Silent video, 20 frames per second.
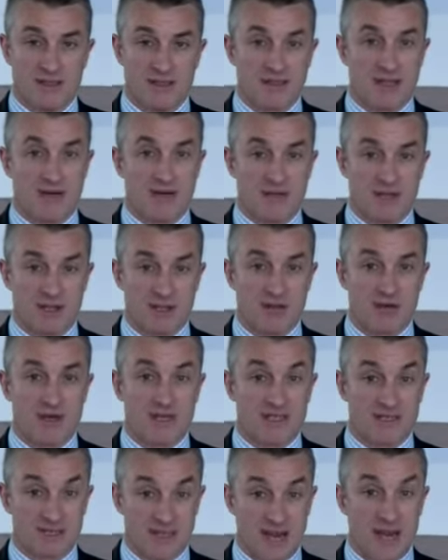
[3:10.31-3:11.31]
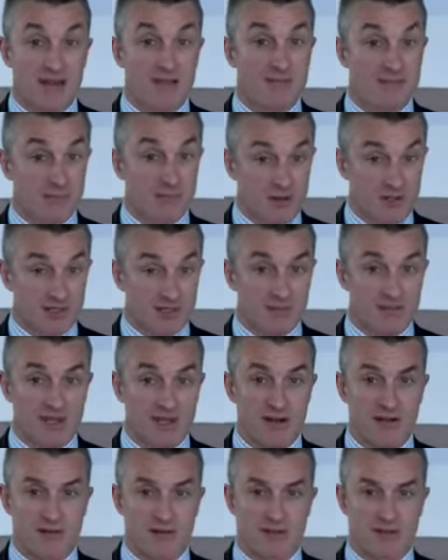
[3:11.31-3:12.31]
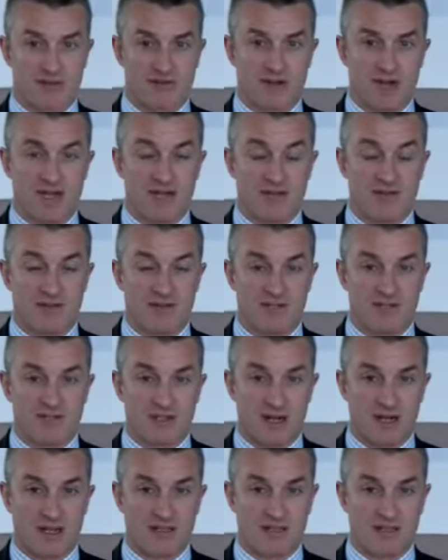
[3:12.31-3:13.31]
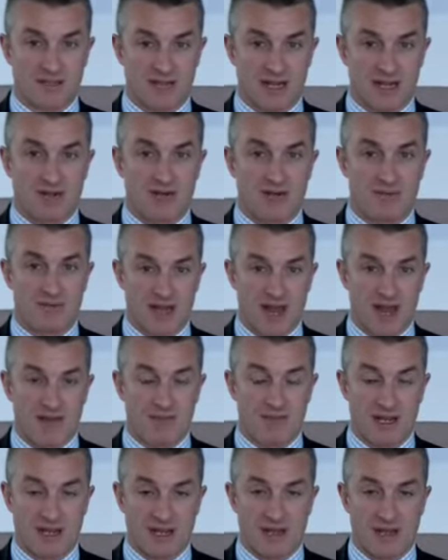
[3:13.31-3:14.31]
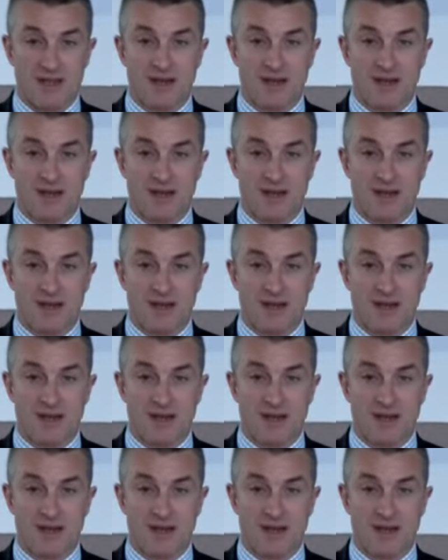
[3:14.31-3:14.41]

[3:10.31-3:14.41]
Now, in the US and possibly here in Australia, there's signs that that could be happening.